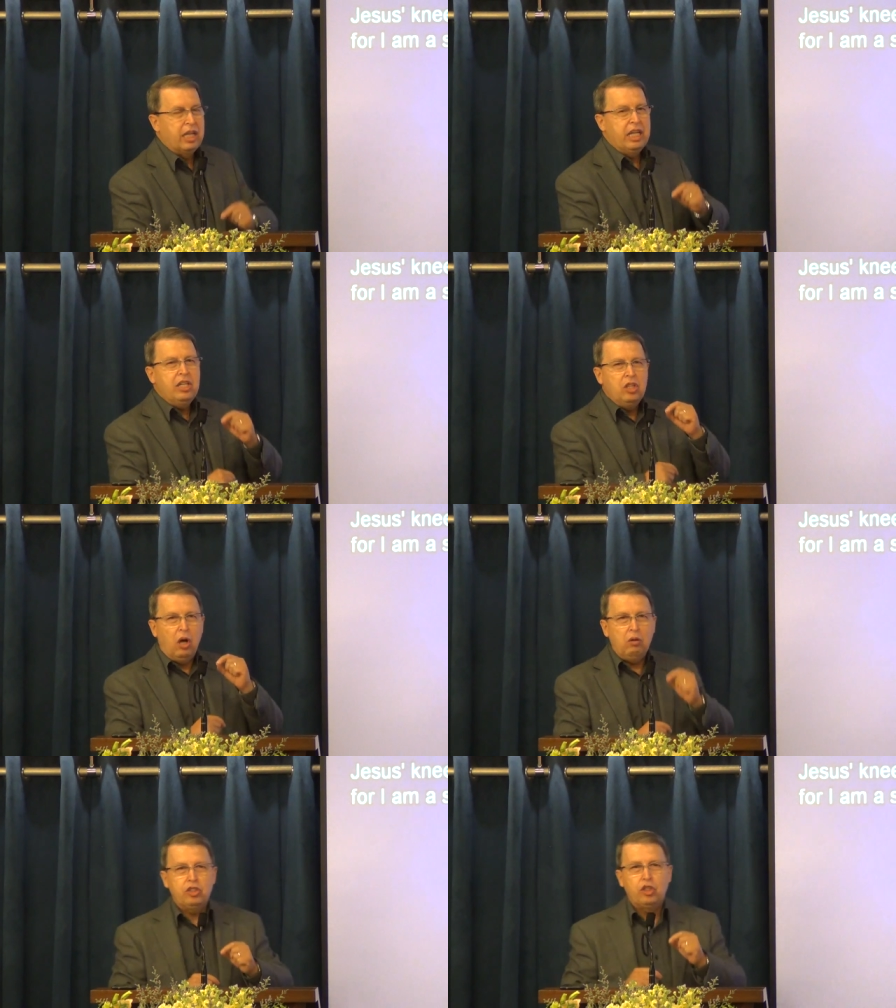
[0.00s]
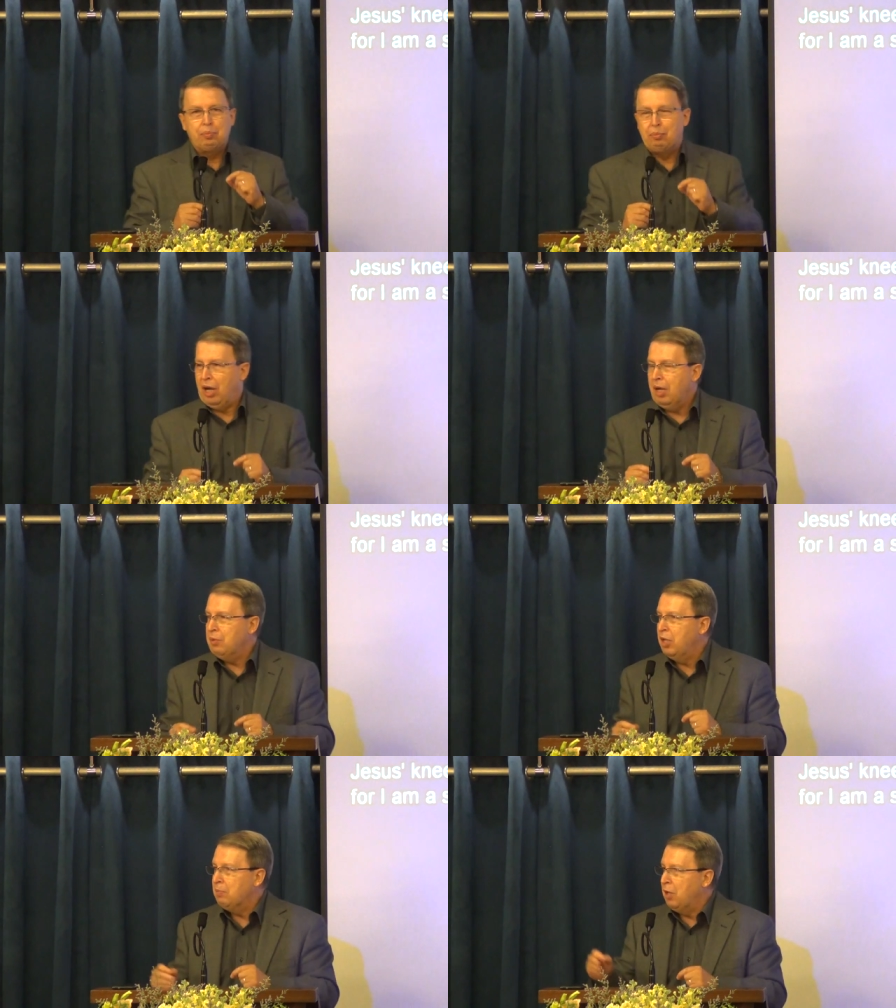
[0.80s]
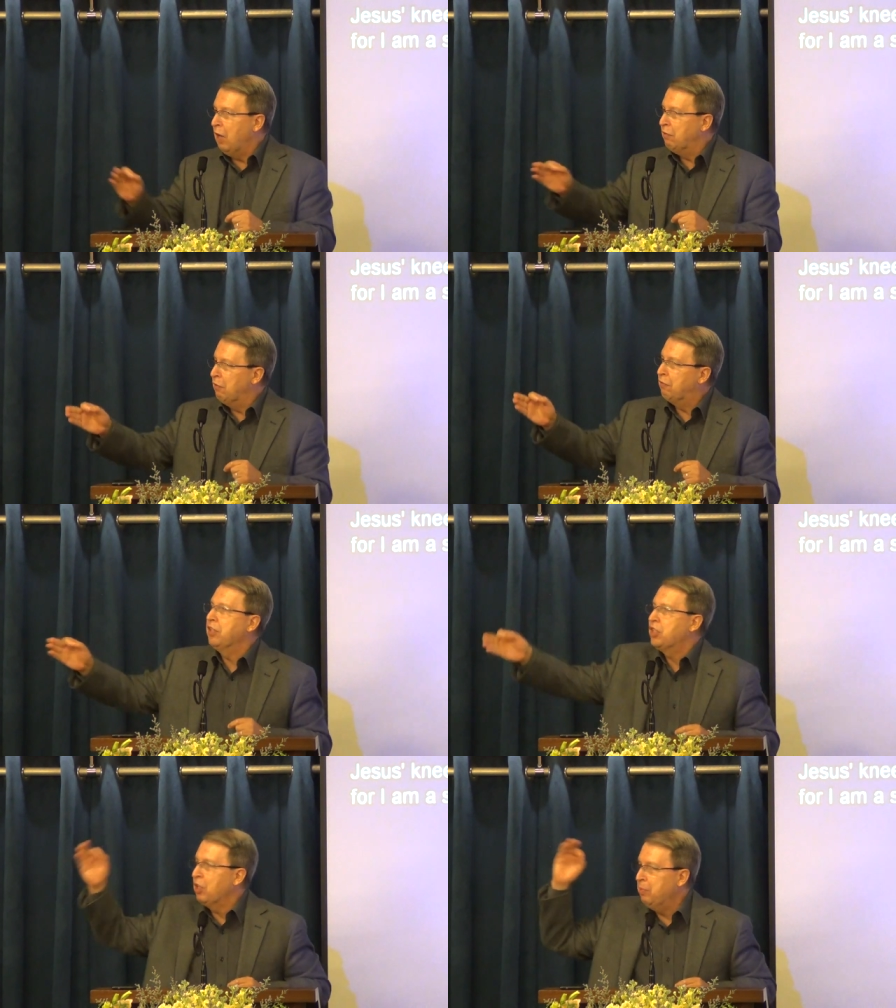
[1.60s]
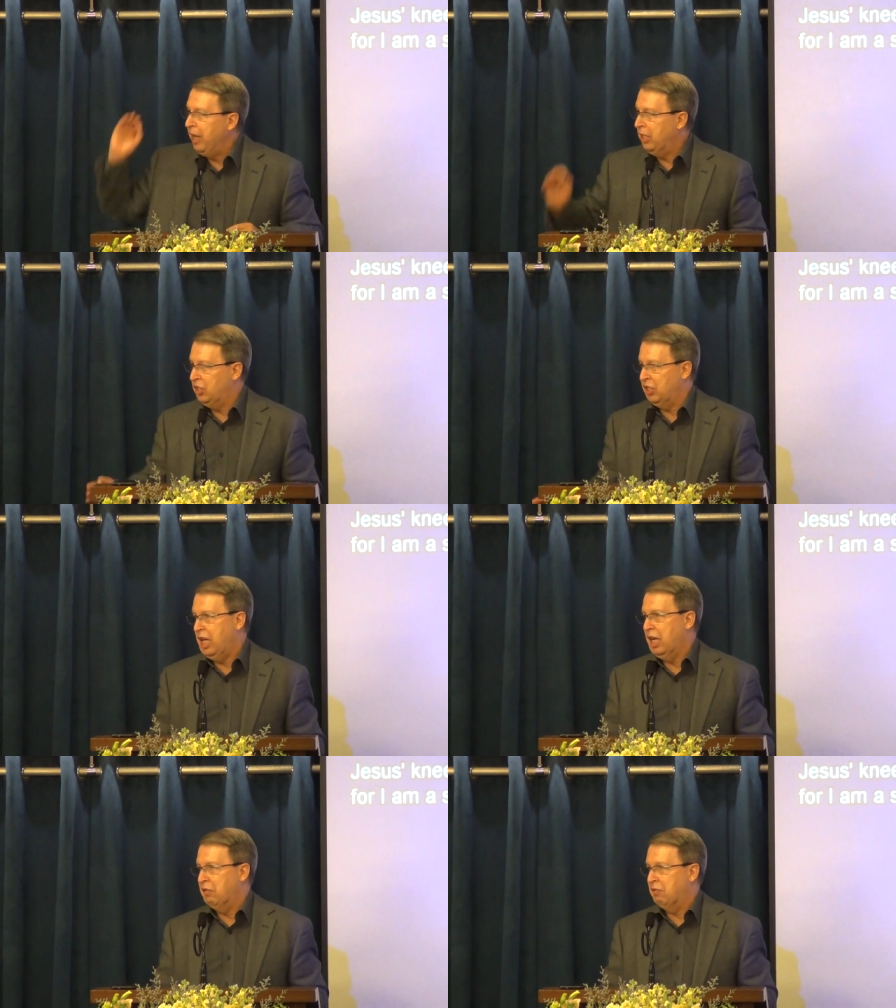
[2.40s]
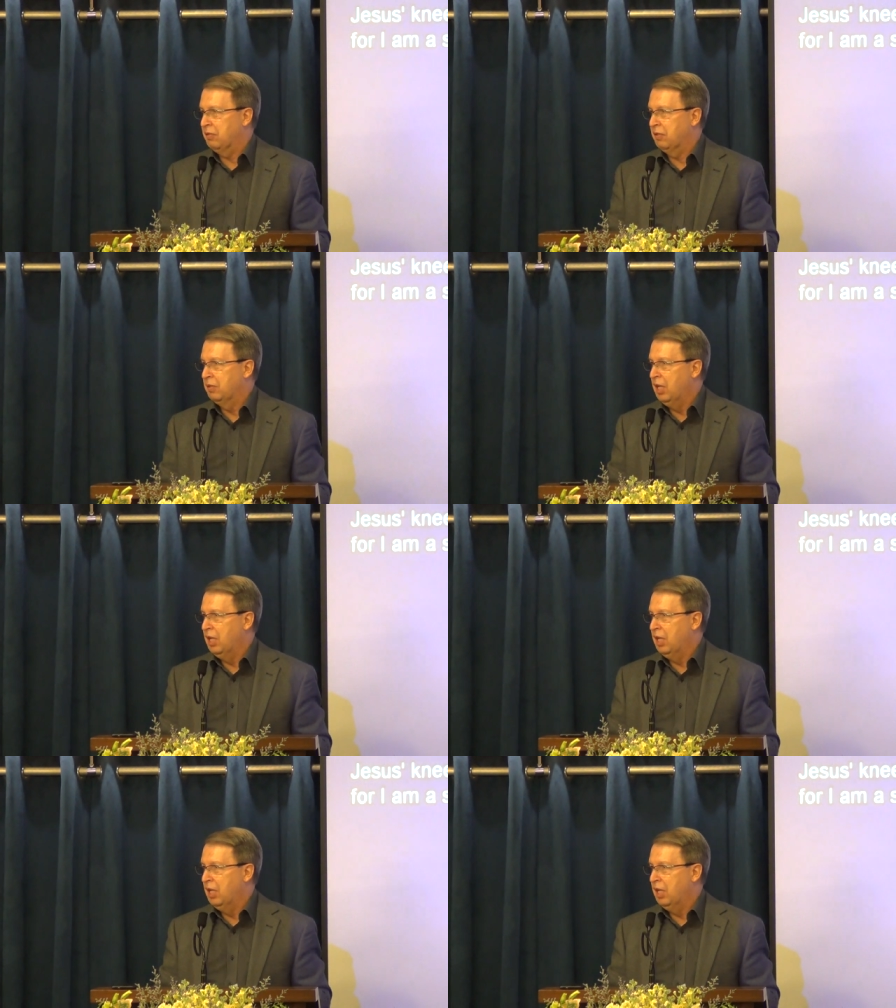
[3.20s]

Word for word: He knows the problem of a fisherman's life.